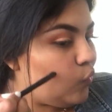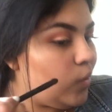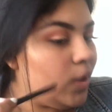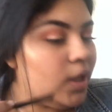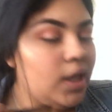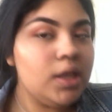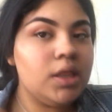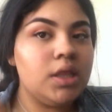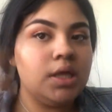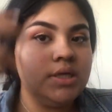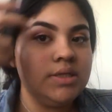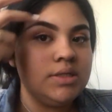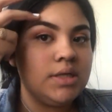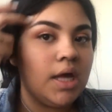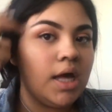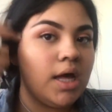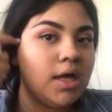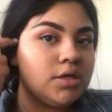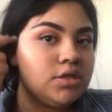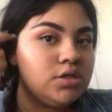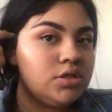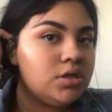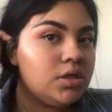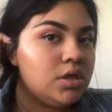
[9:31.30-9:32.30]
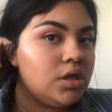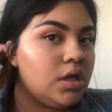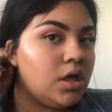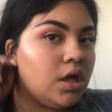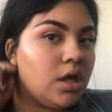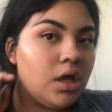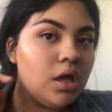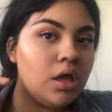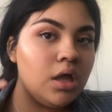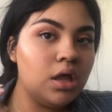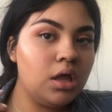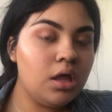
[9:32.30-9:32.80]
Wait, this
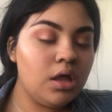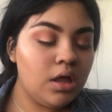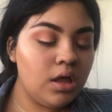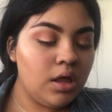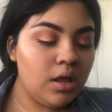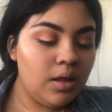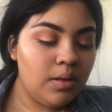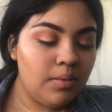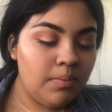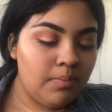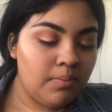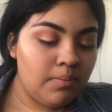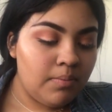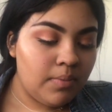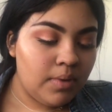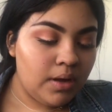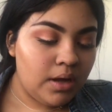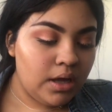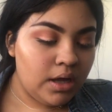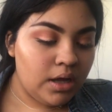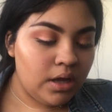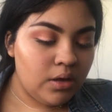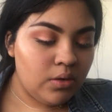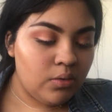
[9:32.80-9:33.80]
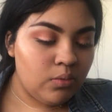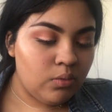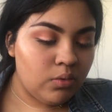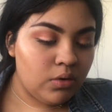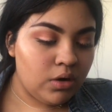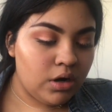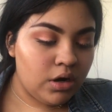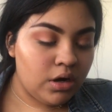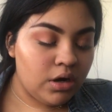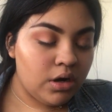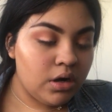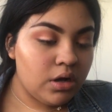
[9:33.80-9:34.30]
actually might
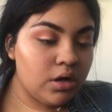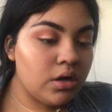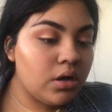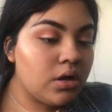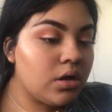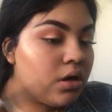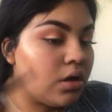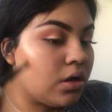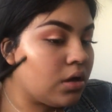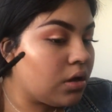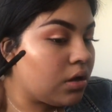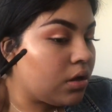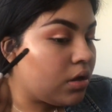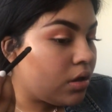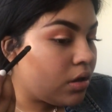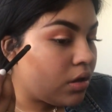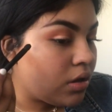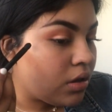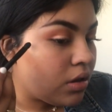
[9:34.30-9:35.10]
work.